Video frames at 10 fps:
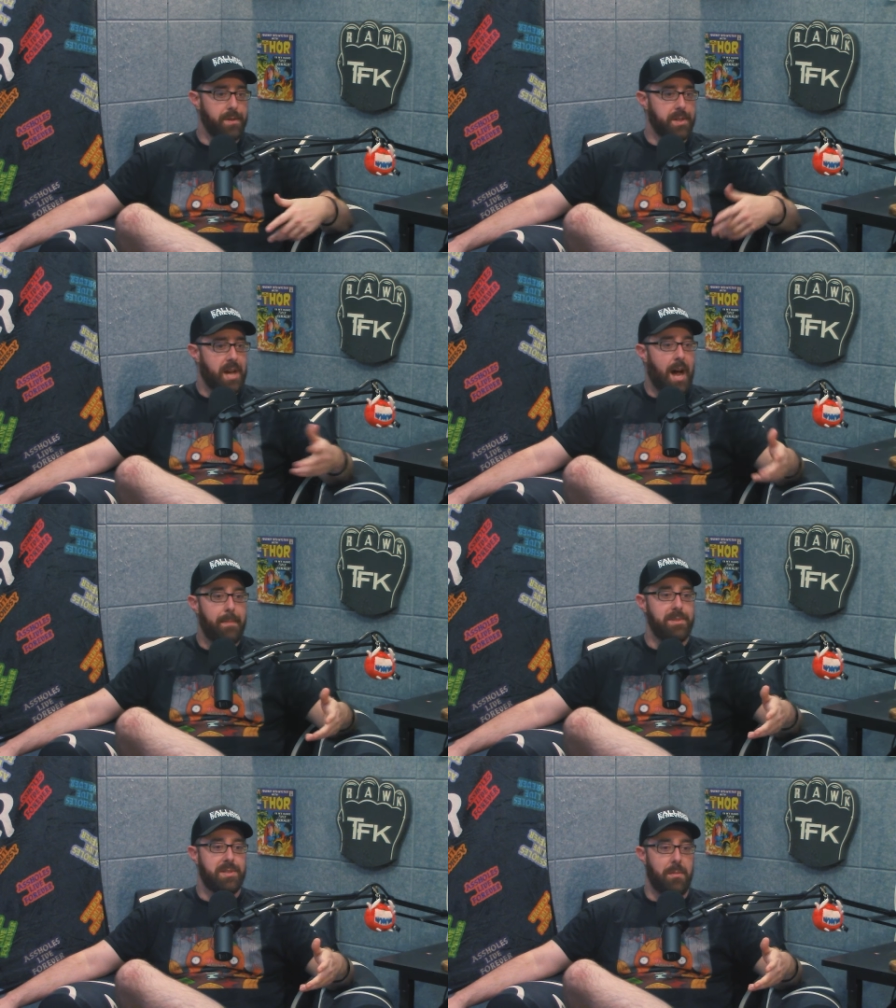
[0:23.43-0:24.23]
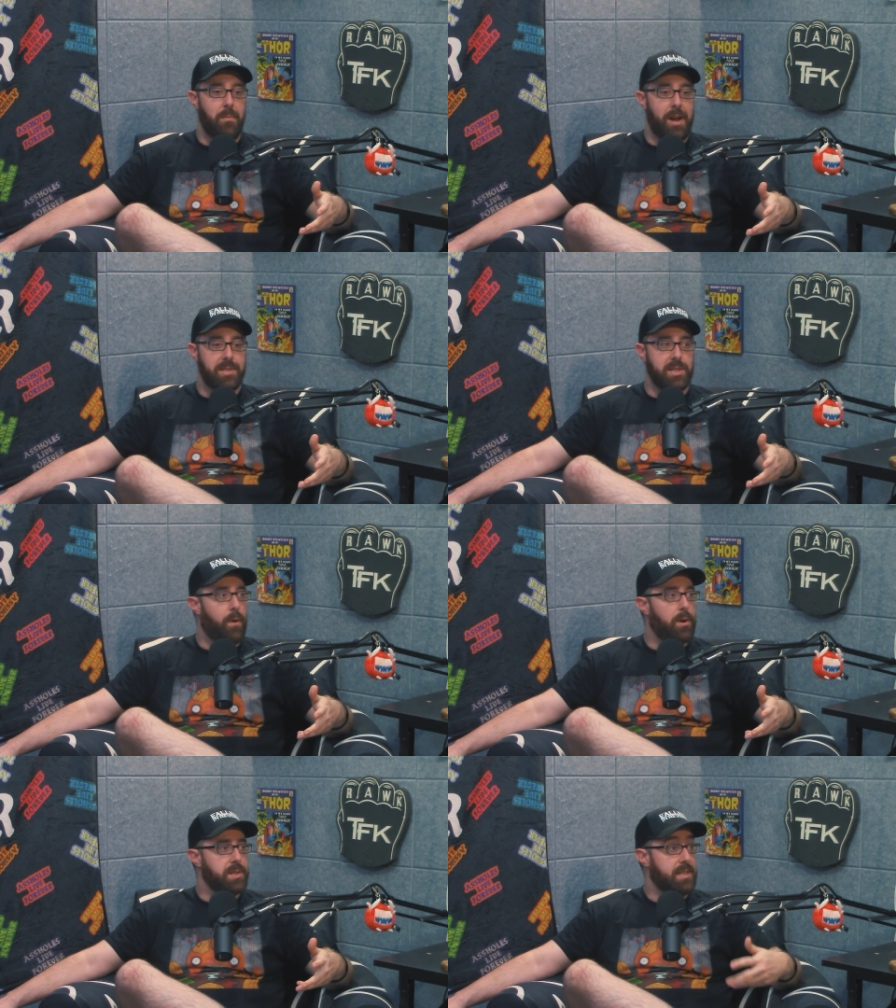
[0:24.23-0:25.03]
the top in some ways as
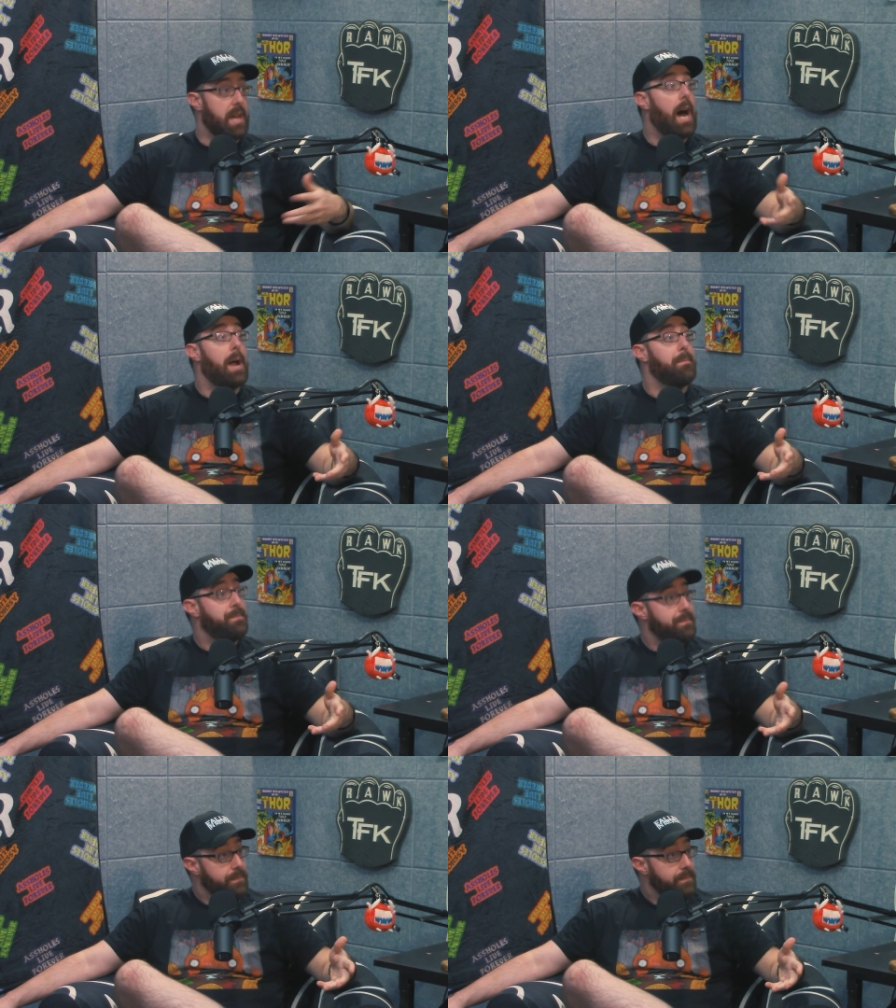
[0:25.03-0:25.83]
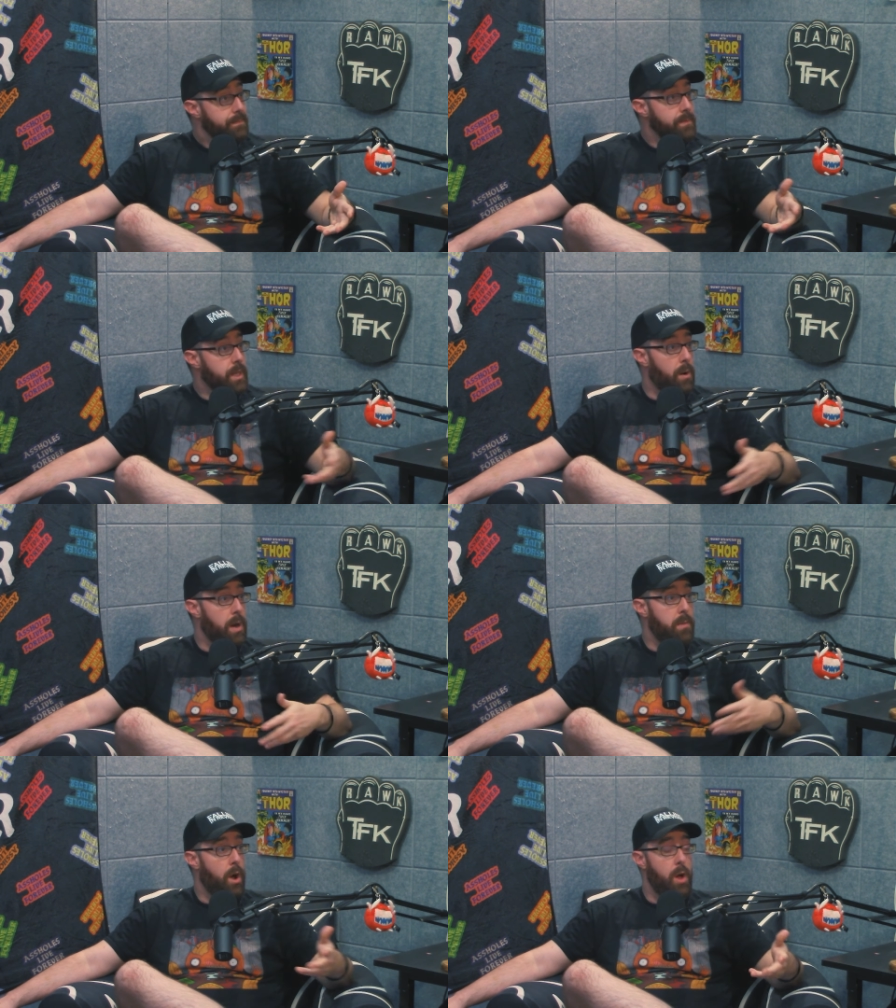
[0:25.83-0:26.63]
far as like time, you know,
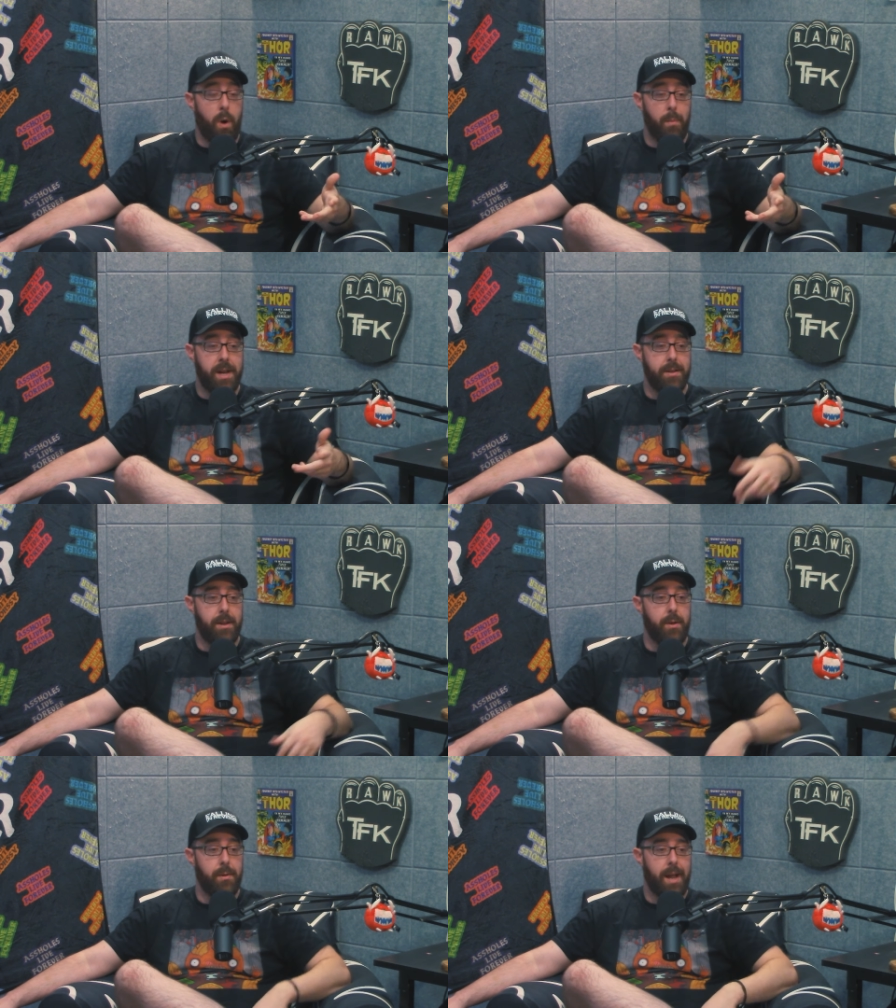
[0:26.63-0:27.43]
right. and, what, and what we can do.